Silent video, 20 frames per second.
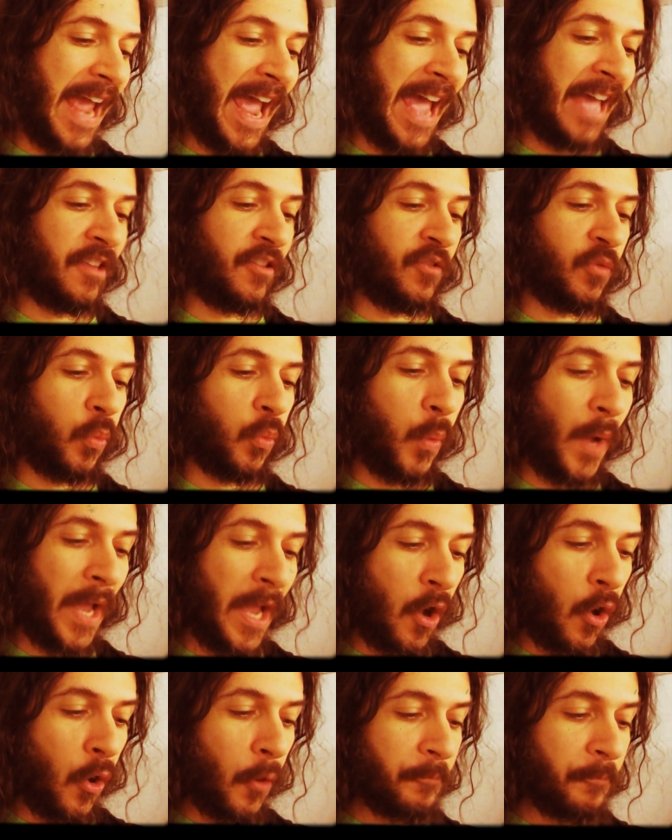as
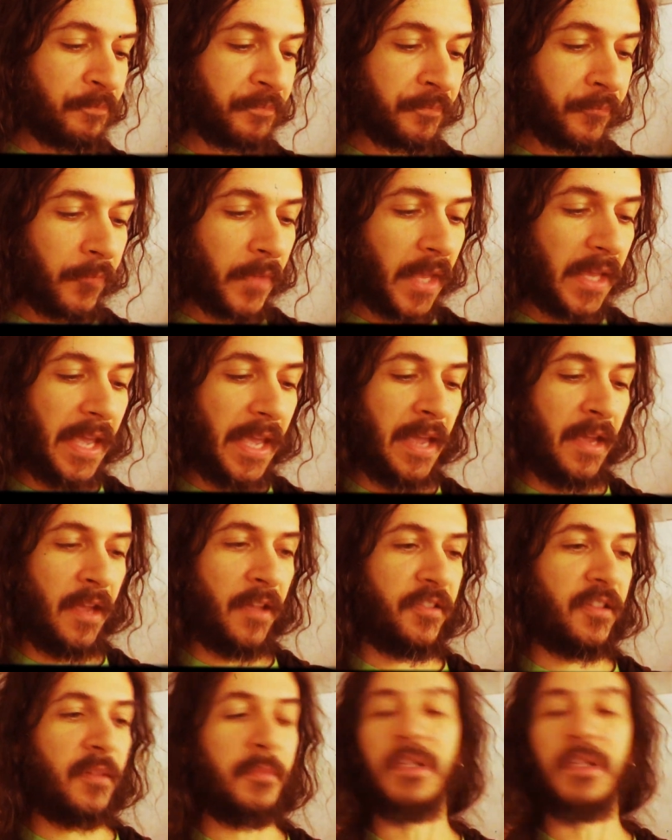well,
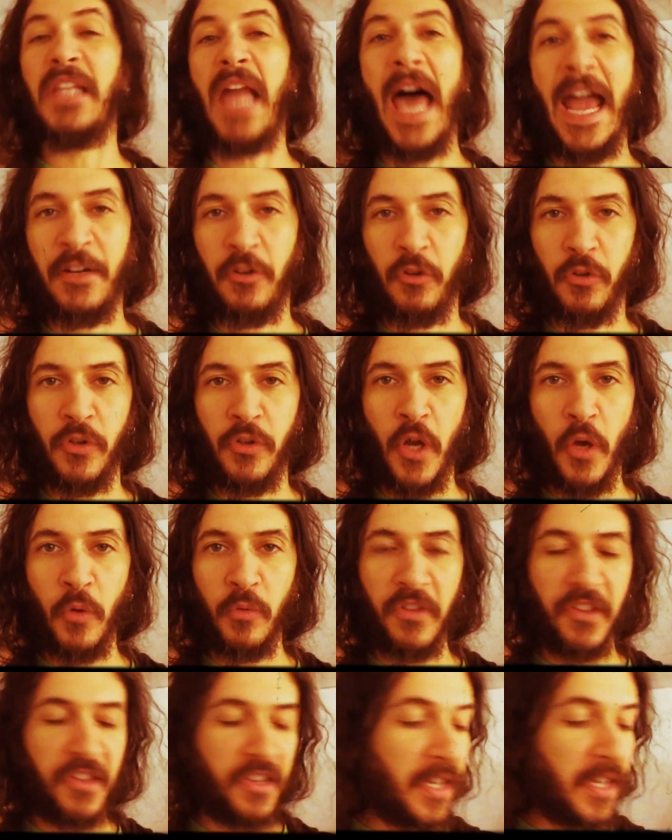uh, some liner
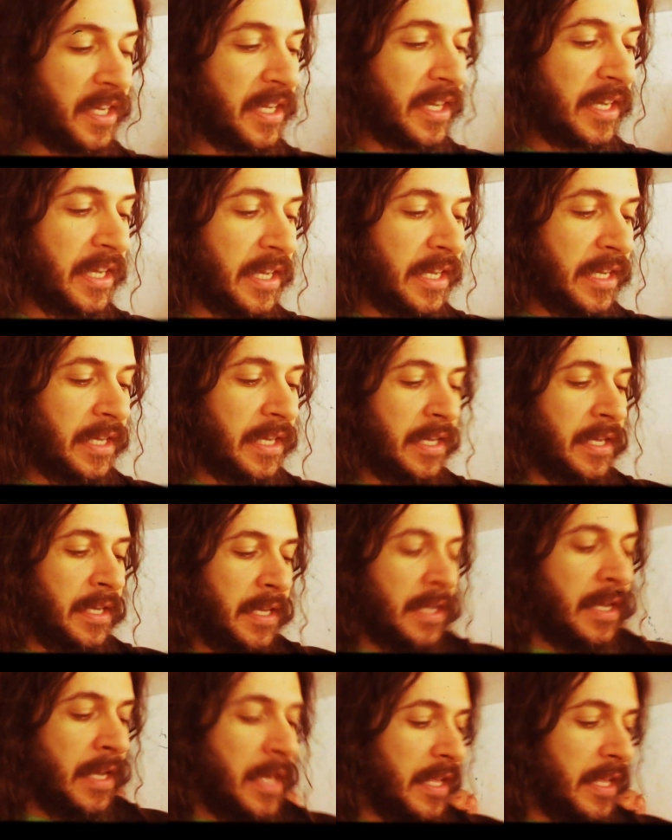notes.
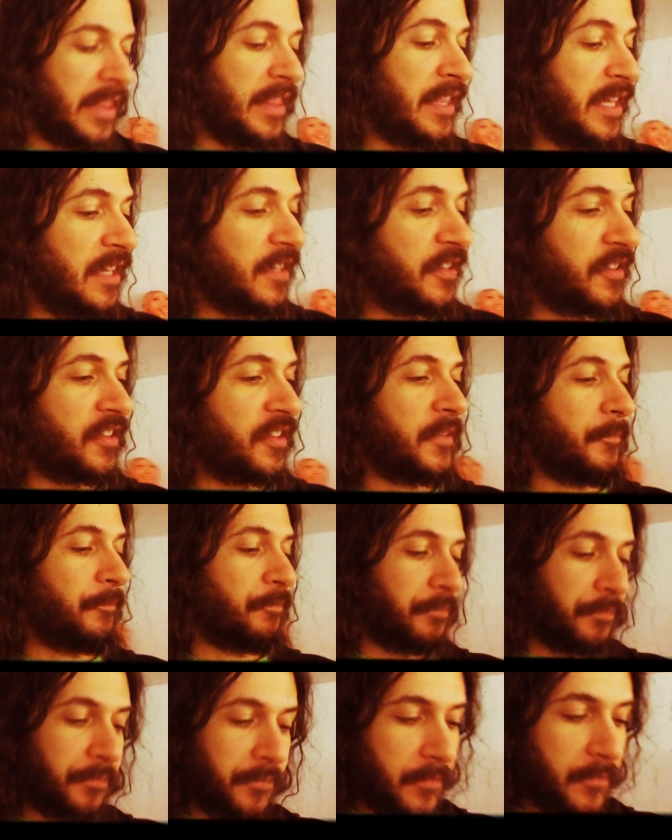This
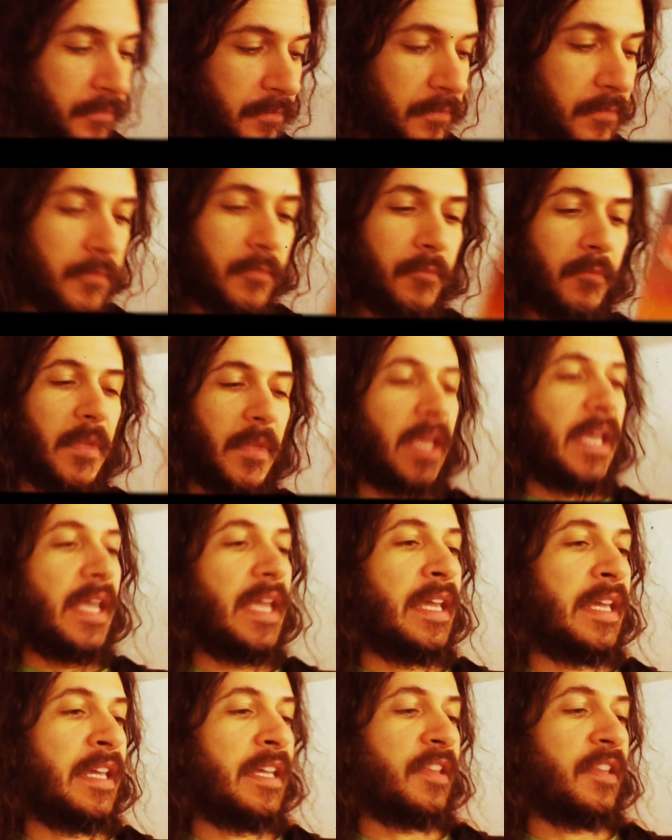
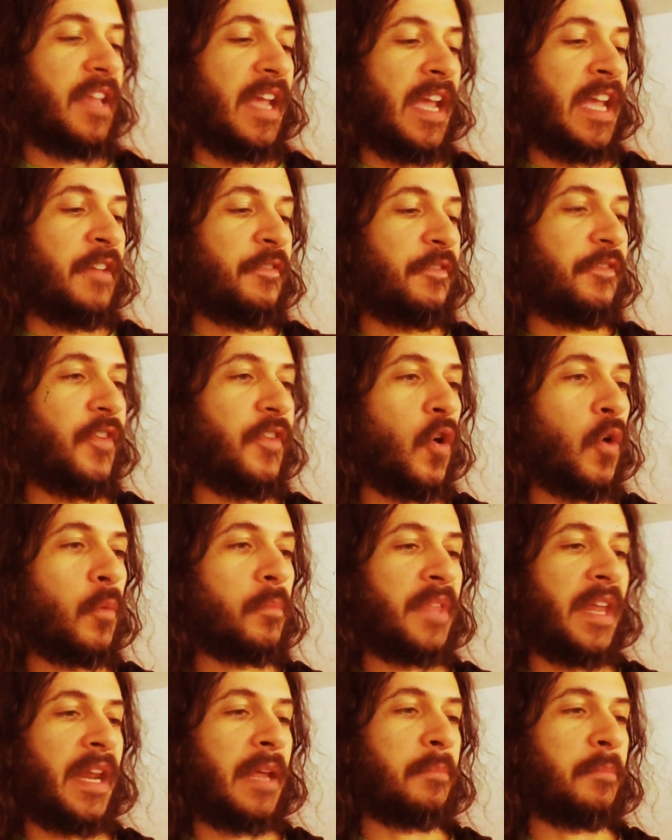is a
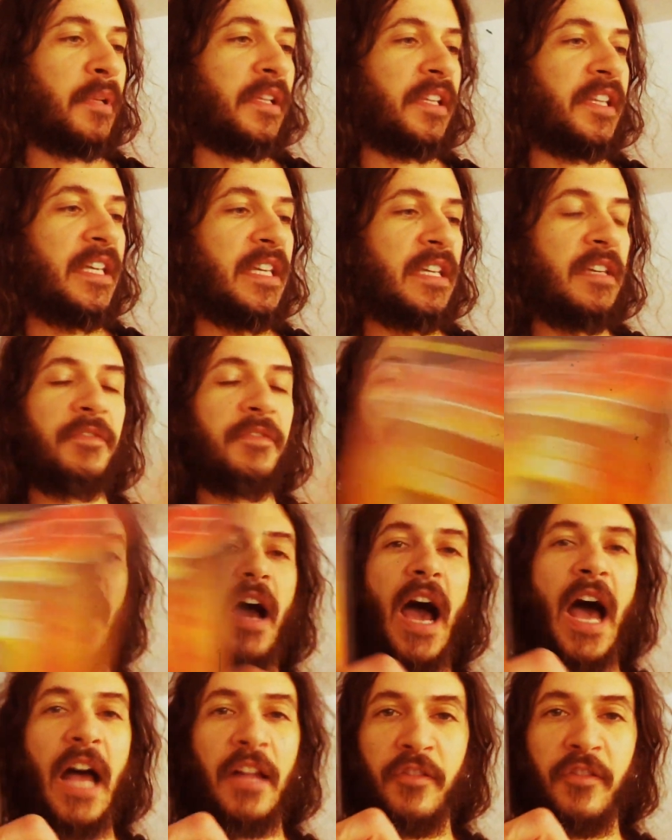film that I believe
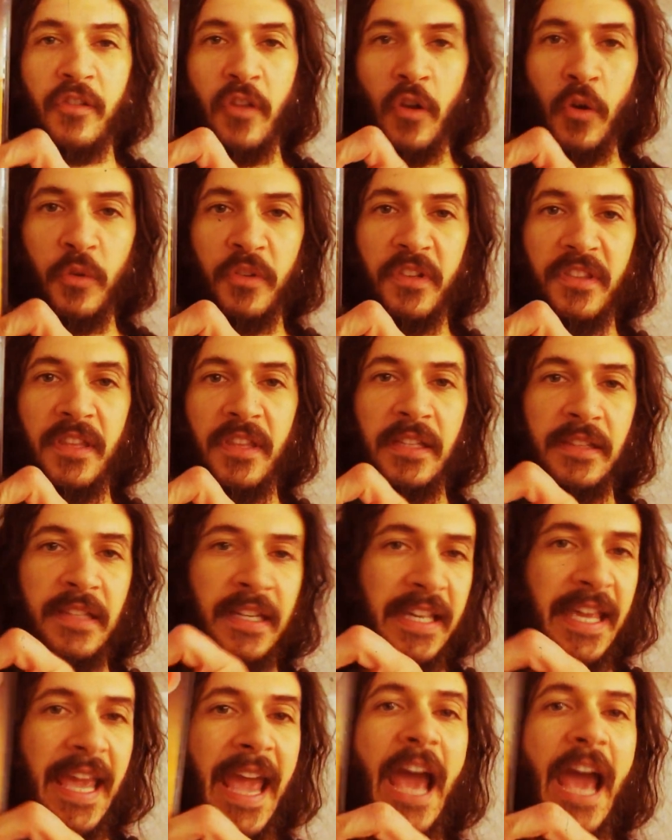Hanzo's the,
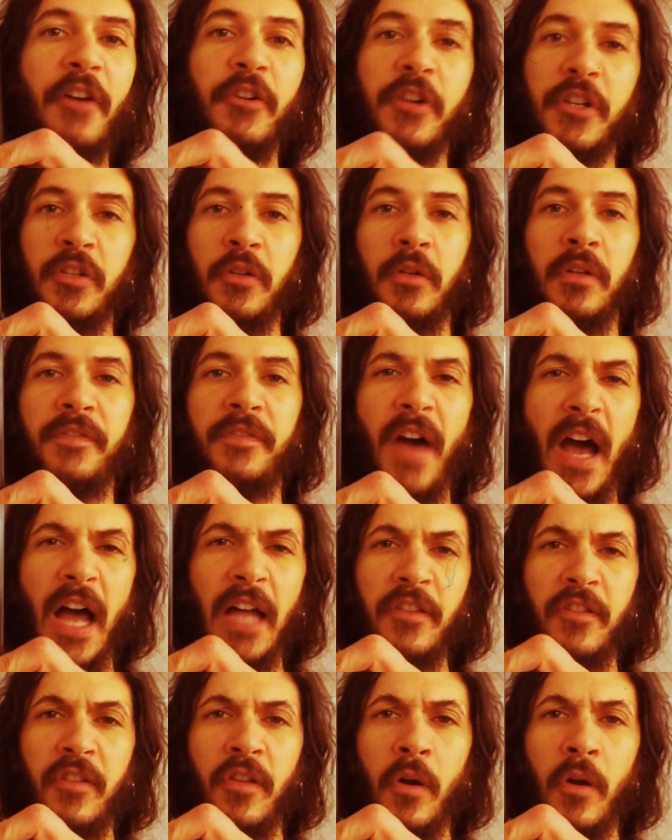the character of
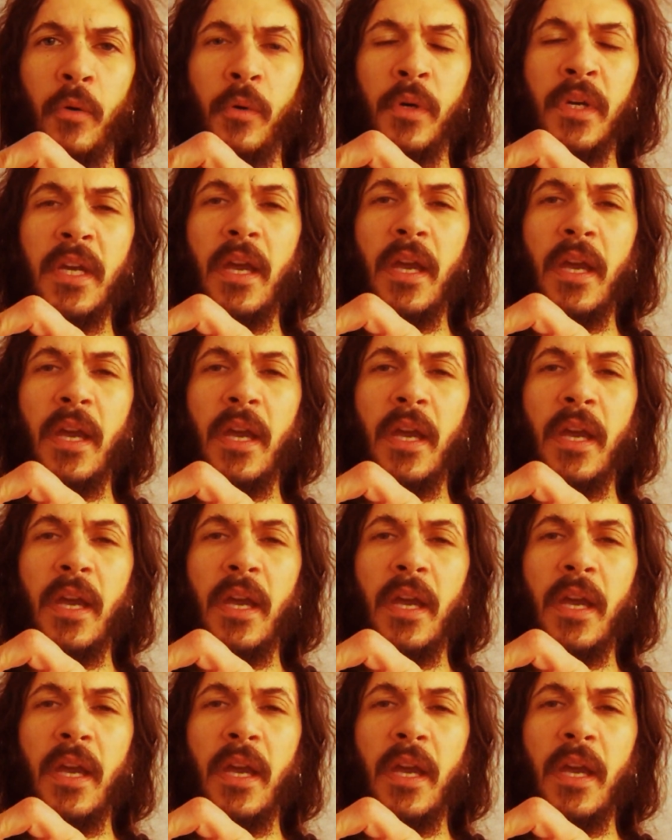Hanzo